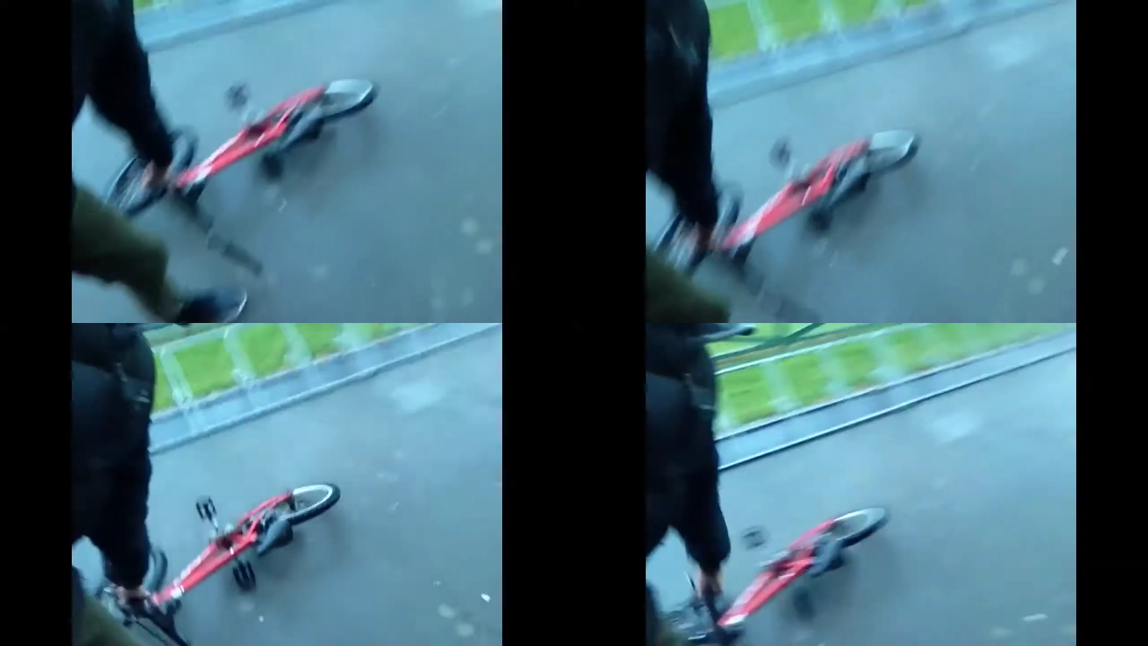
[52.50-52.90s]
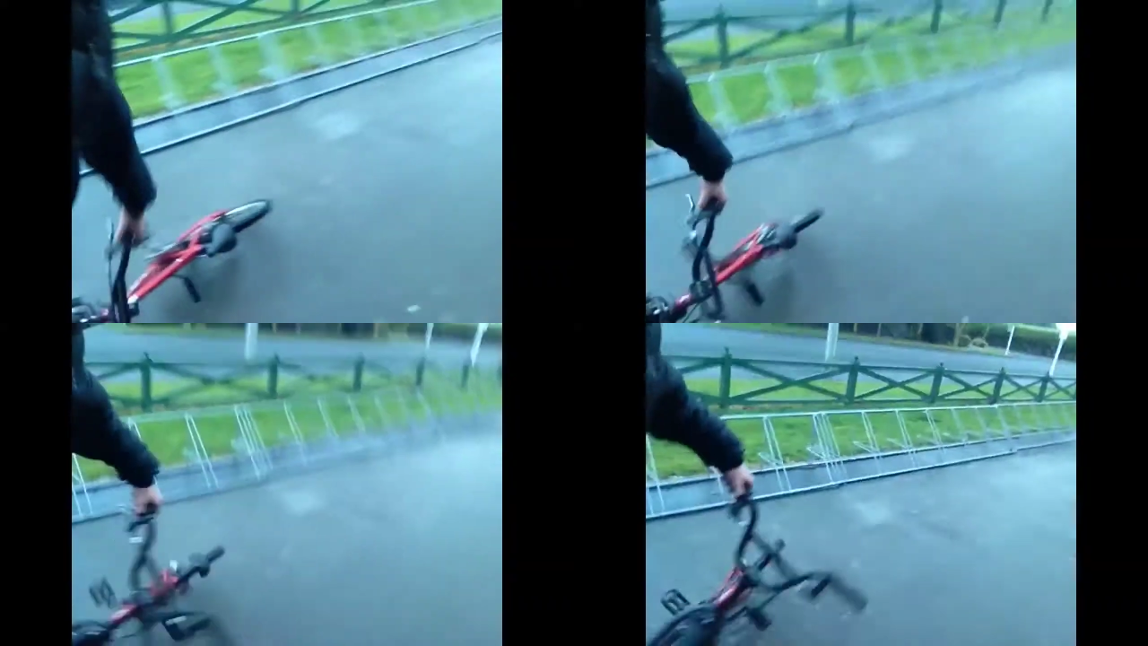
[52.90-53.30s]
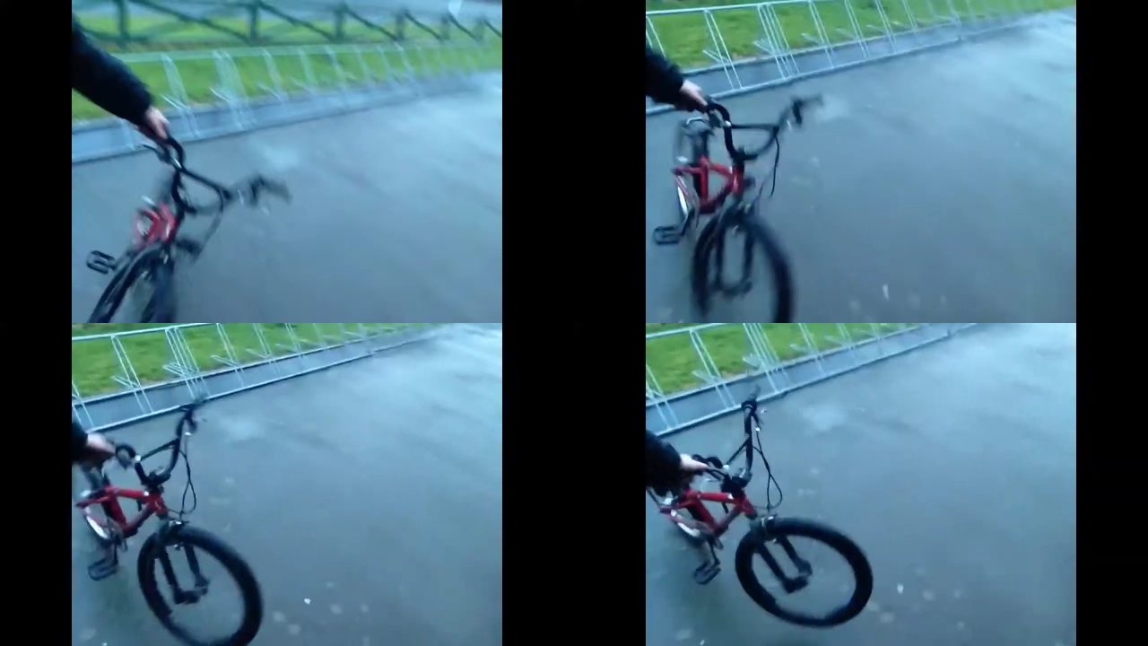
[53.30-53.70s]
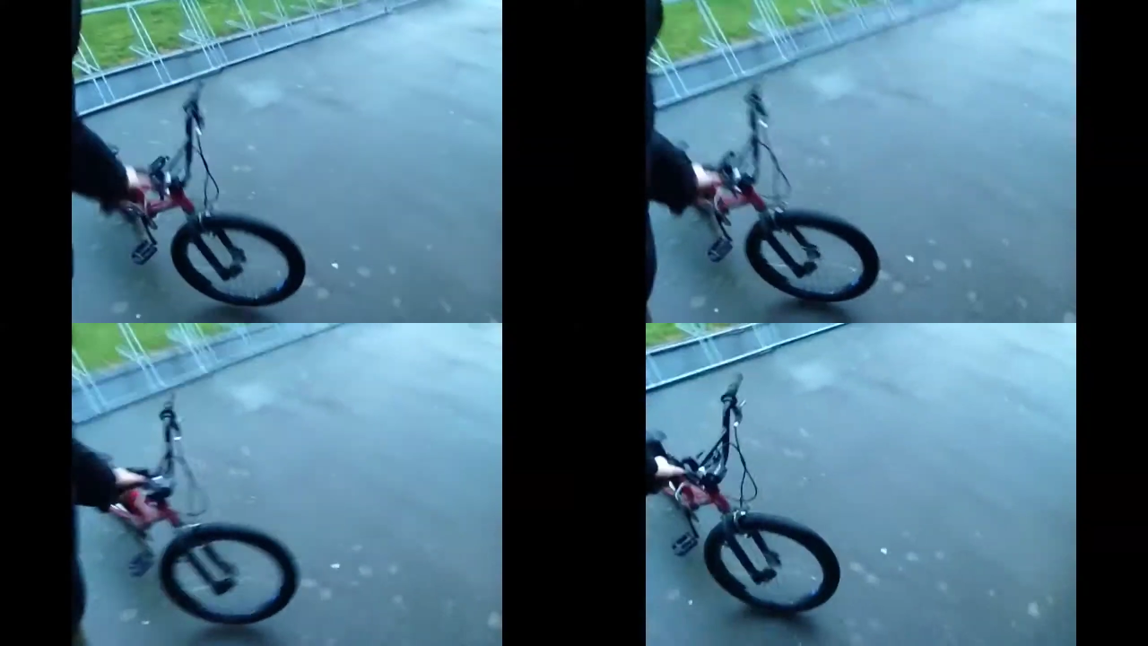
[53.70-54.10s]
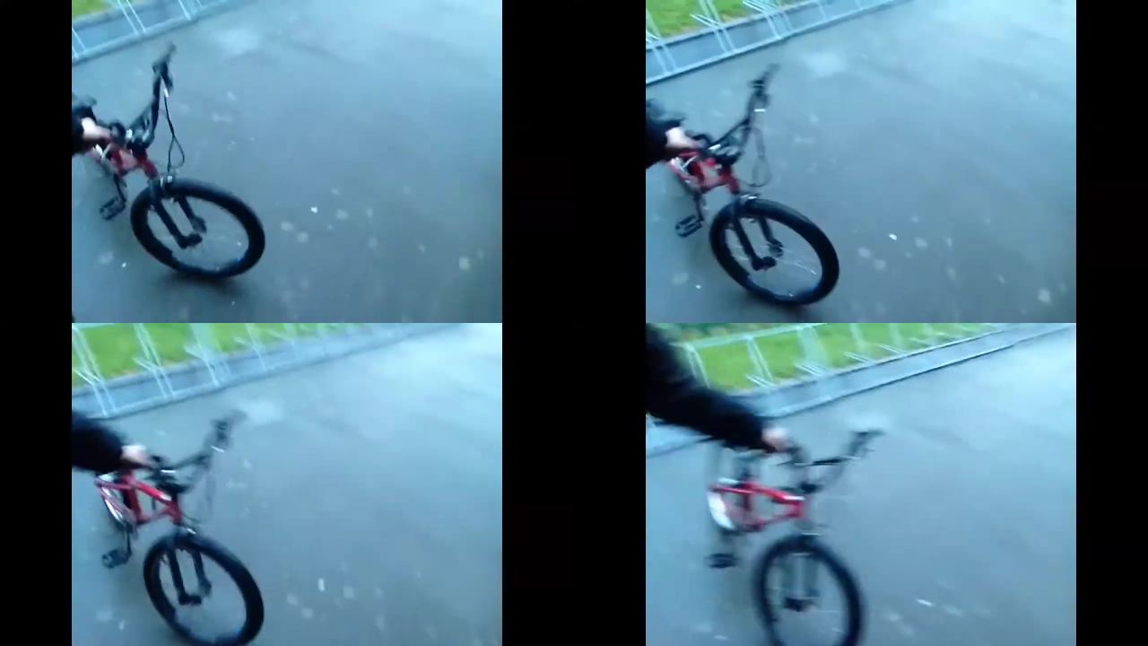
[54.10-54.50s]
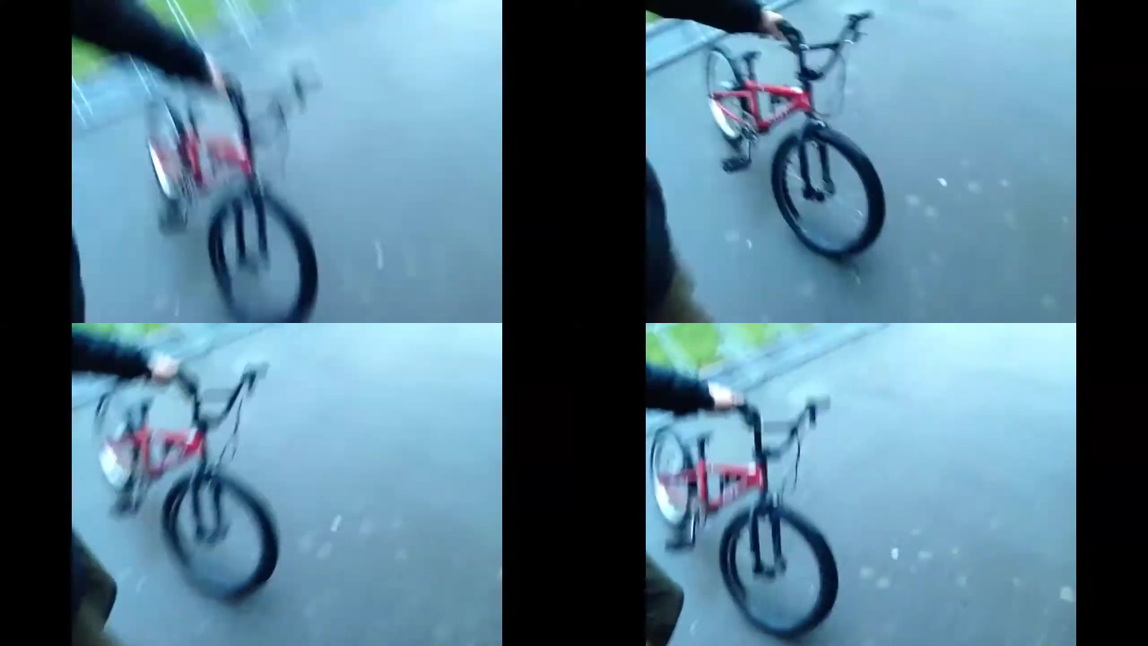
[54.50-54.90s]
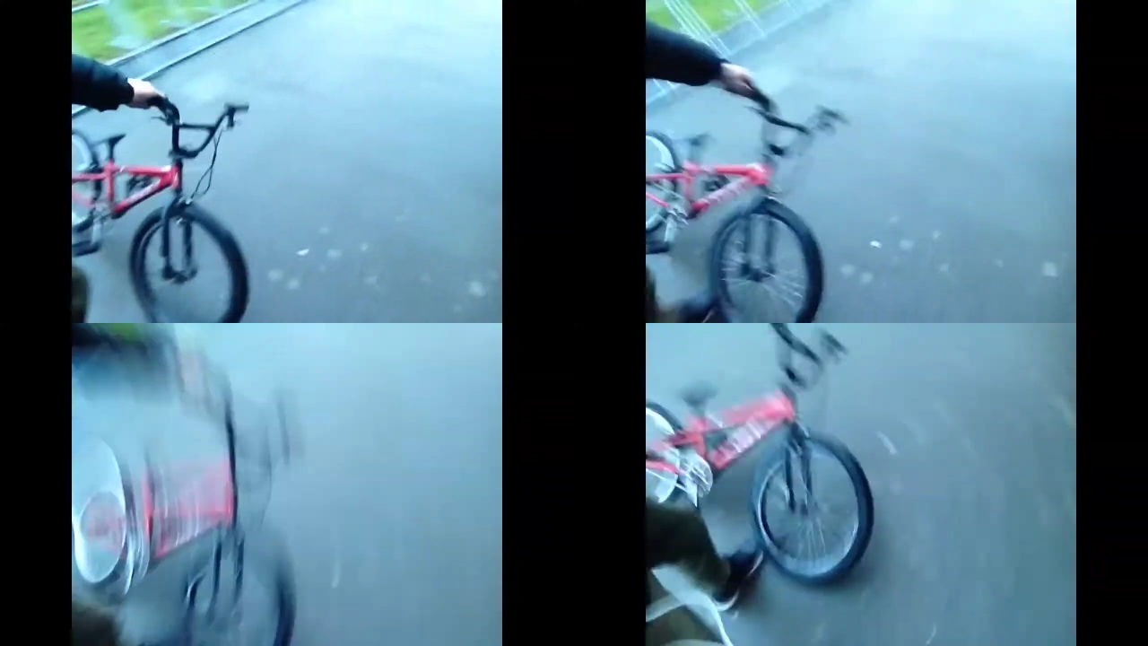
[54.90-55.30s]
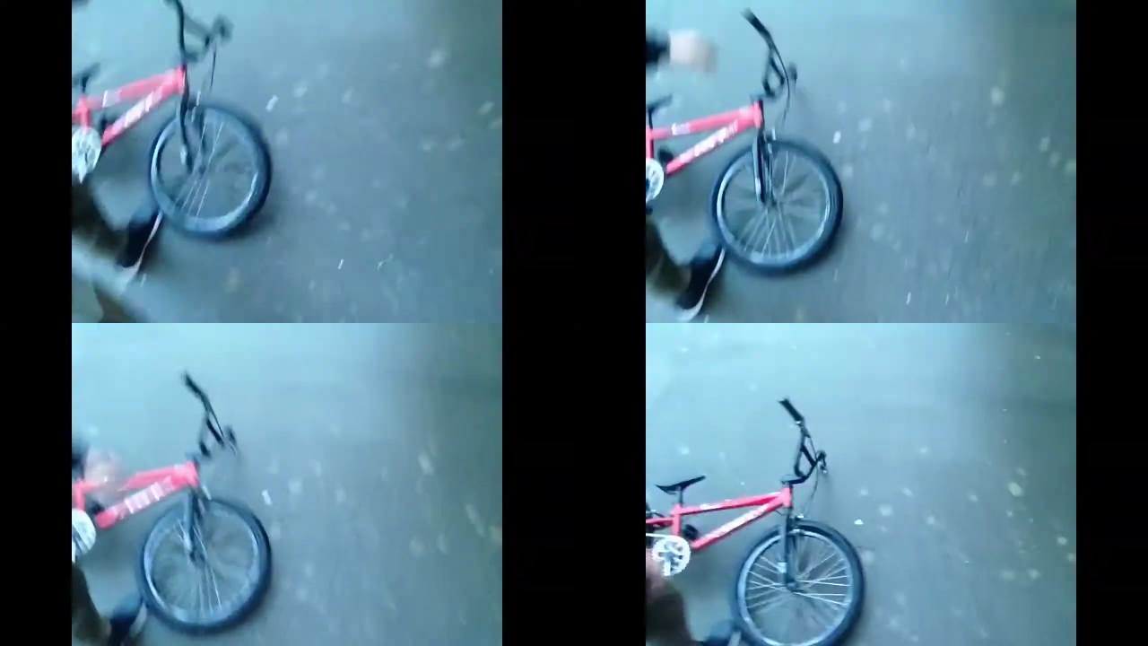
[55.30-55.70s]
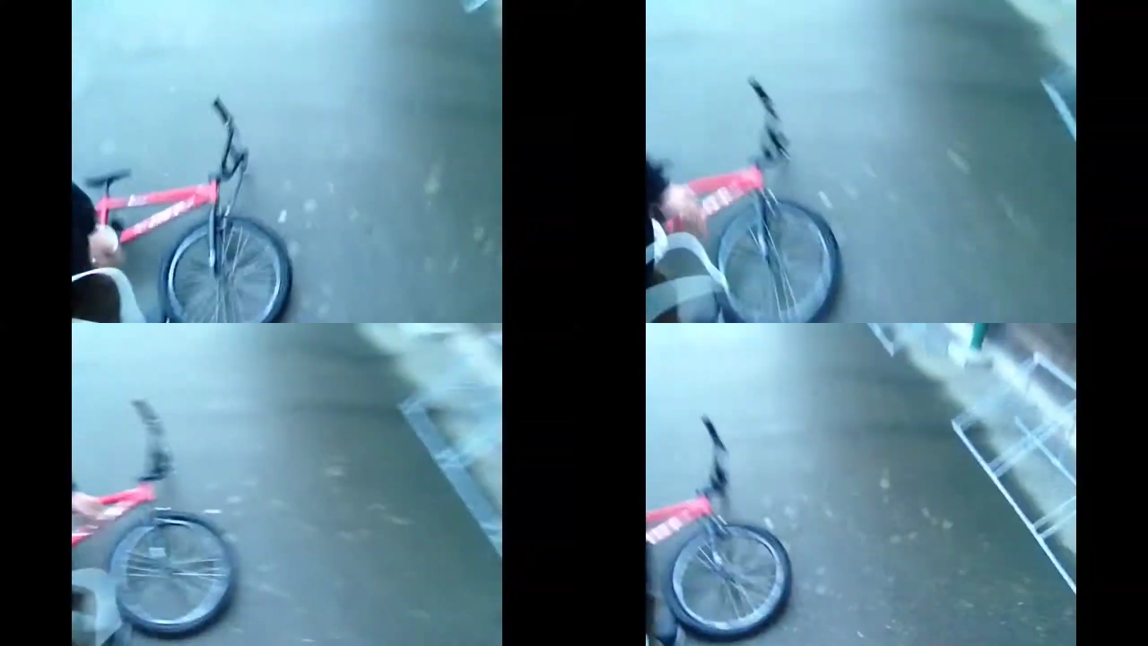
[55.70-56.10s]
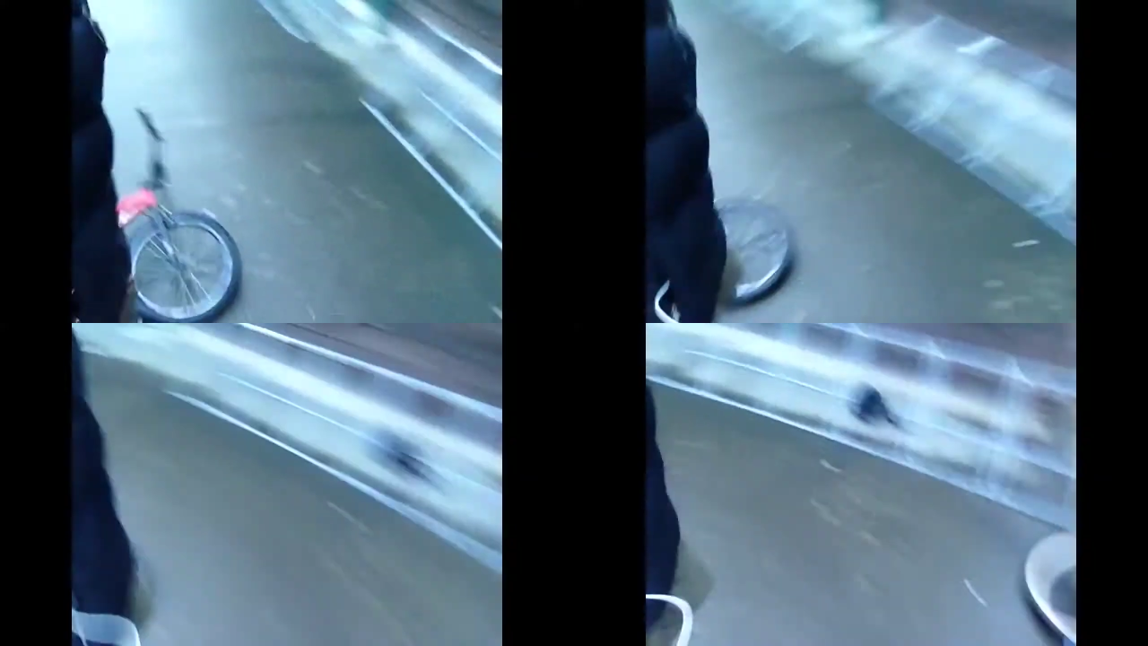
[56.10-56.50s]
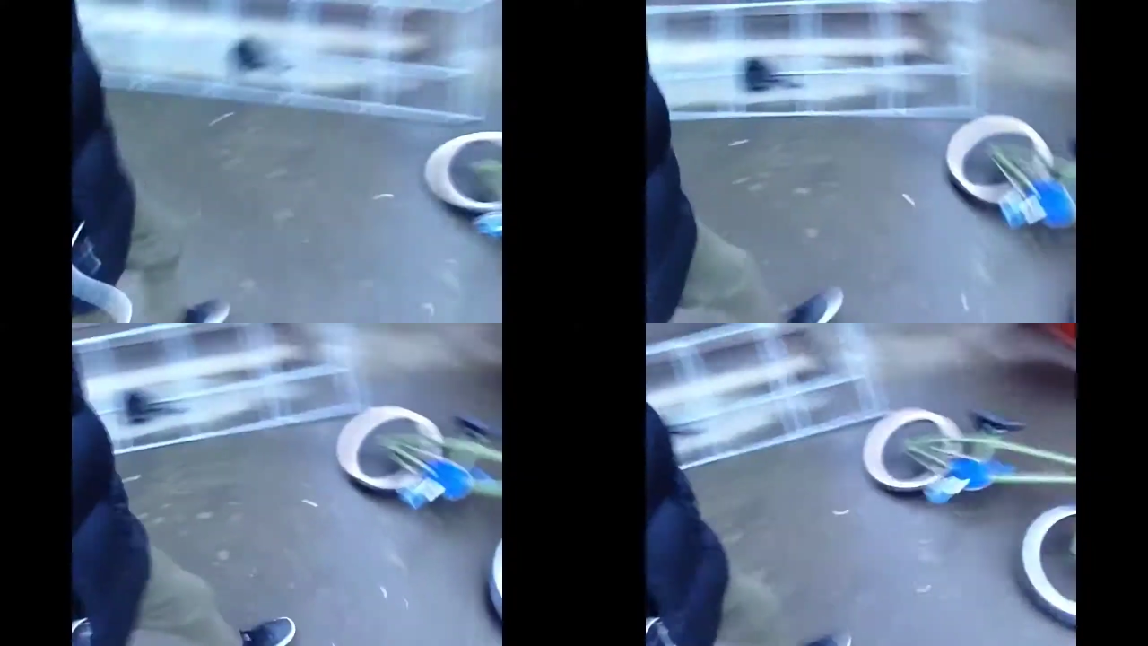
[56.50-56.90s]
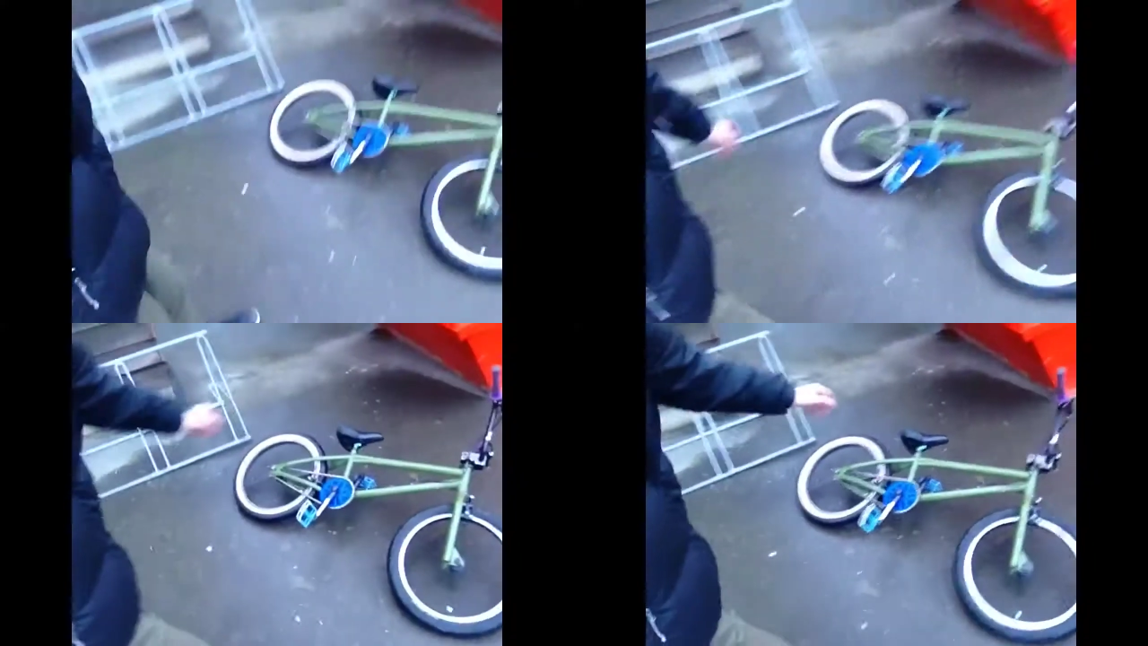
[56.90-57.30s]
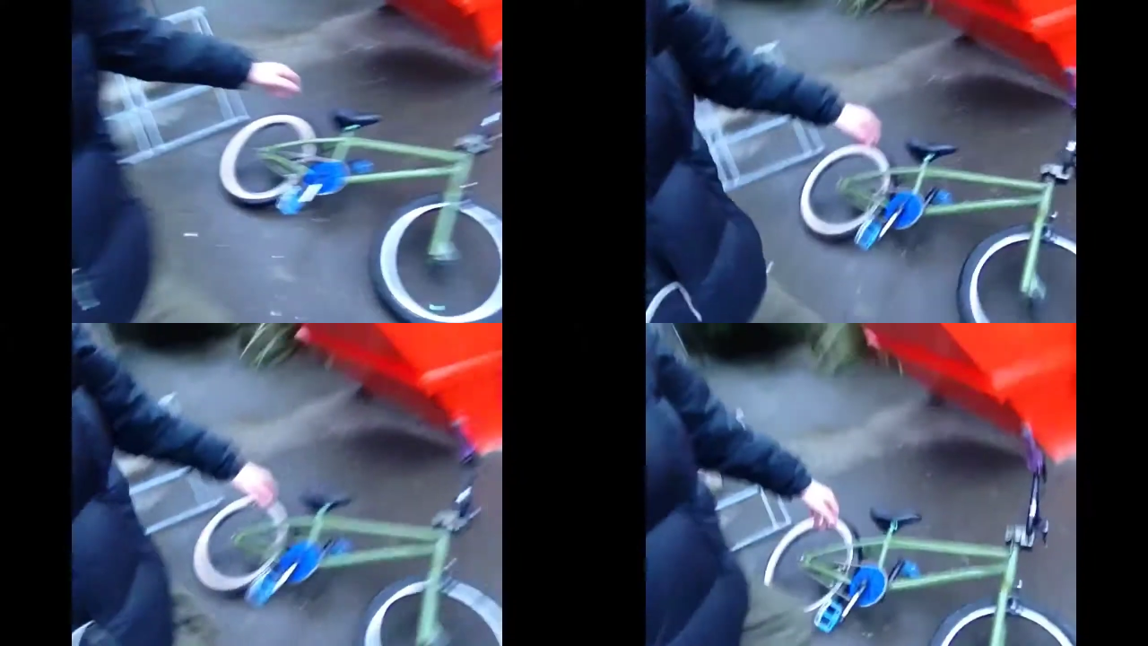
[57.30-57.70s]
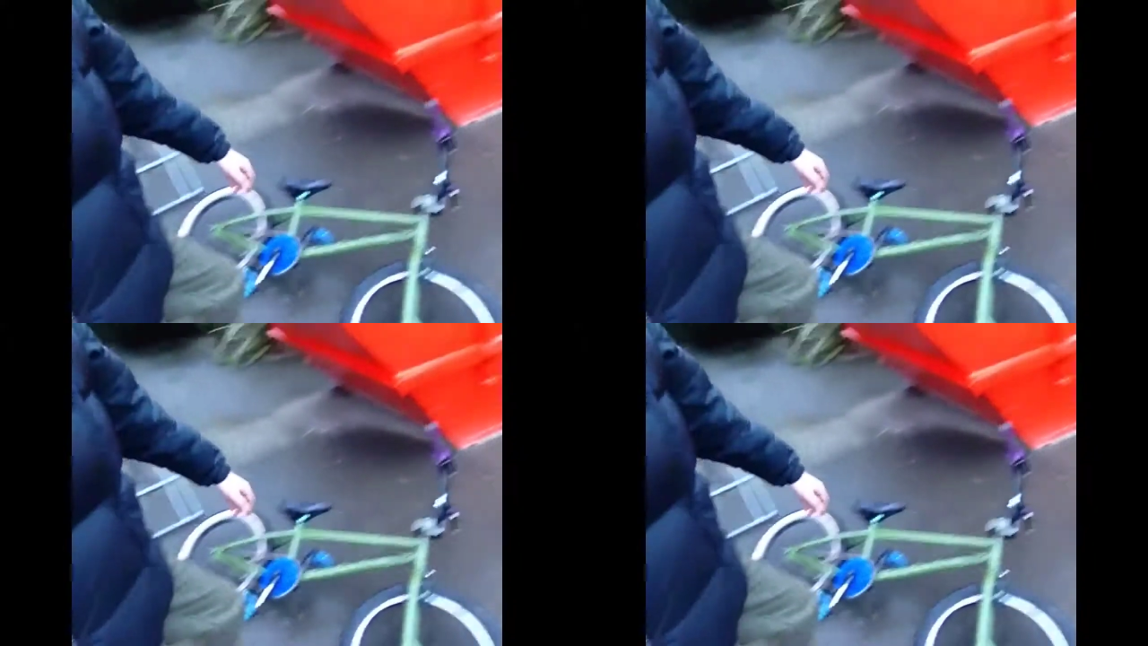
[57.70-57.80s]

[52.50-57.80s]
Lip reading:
(no speaker visible)